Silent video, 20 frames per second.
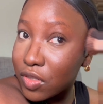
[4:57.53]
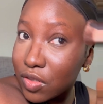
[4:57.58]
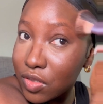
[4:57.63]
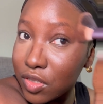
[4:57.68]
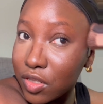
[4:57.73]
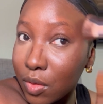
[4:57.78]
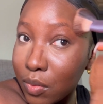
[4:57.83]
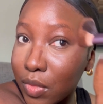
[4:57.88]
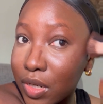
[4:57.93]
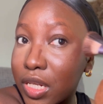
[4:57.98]
to
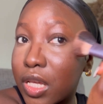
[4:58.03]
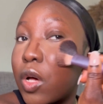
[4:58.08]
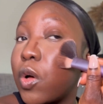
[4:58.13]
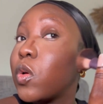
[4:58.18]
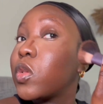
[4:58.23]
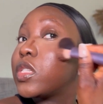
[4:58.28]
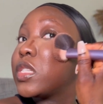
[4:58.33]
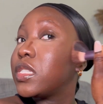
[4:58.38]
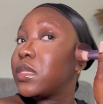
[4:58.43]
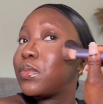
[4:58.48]
someone
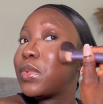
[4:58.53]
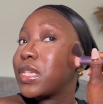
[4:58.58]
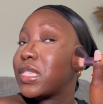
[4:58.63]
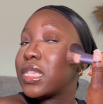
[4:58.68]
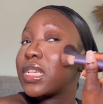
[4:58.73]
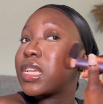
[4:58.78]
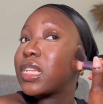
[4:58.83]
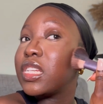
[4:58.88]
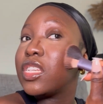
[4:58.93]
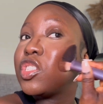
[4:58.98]
else is
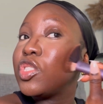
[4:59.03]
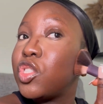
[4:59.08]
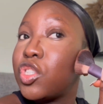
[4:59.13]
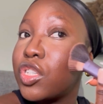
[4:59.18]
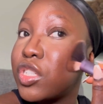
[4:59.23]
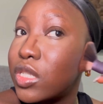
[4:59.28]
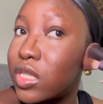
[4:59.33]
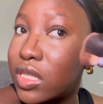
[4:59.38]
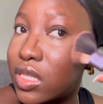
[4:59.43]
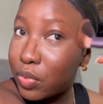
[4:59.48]
basically
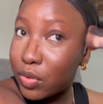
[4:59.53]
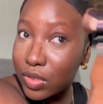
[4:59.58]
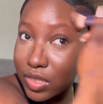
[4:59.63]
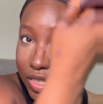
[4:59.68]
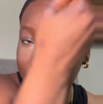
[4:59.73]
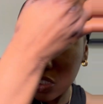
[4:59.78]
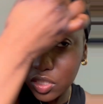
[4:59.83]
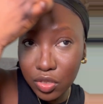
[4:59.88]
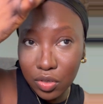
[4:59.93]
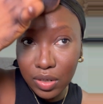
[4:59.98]
just
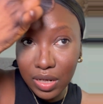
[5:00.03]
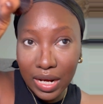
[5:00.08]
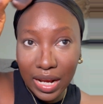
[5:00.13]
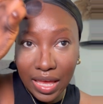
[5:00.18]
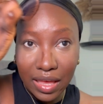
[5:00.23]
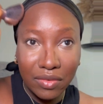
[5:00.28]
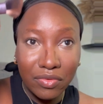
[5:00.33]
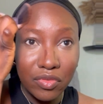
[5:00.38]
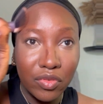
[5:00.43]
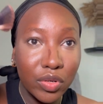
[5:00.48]
putting your
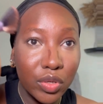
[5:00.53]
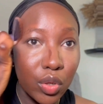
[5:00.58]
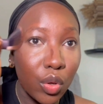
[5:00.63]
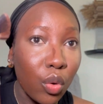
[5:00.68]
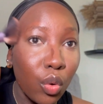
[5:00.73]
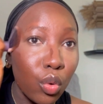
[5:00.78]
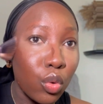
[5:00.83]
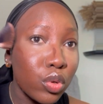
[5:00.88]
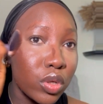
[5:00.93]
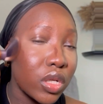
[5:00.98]
life on
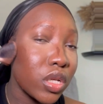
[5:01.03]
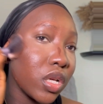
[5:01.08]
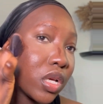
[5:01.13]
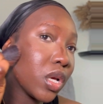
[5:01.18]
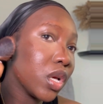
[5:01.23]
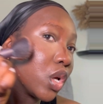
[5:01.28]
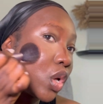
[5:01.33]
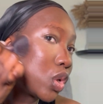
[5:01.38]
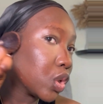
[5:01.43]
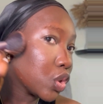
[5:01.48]
hold
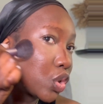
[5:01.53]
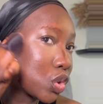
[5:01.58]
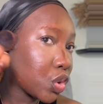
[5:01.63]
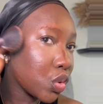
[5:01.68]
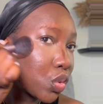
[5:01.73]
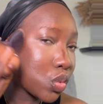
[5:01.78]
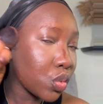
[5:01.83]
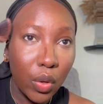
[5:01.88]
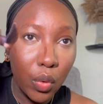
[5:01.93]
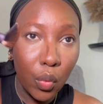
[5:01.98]

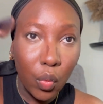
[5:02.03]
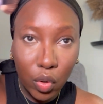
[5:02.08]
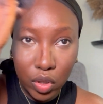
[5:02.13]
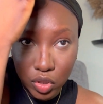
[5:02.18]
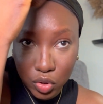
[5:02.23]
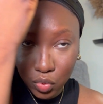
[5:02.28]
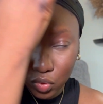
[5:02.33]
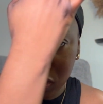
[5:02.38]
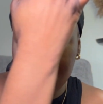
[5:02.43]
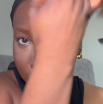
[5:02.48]
to
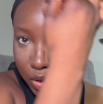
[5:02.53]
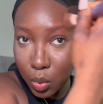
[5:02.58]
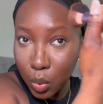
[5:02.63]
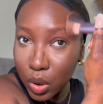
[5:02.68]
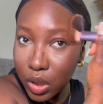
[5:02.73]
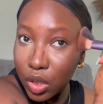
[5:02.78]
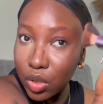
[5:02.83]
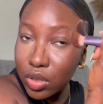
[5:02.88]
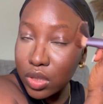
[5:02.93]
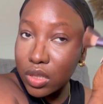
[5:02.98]
watch what
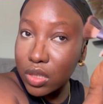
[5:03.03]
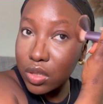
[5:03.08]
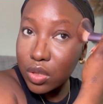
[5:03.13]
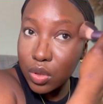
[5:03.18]
someone else is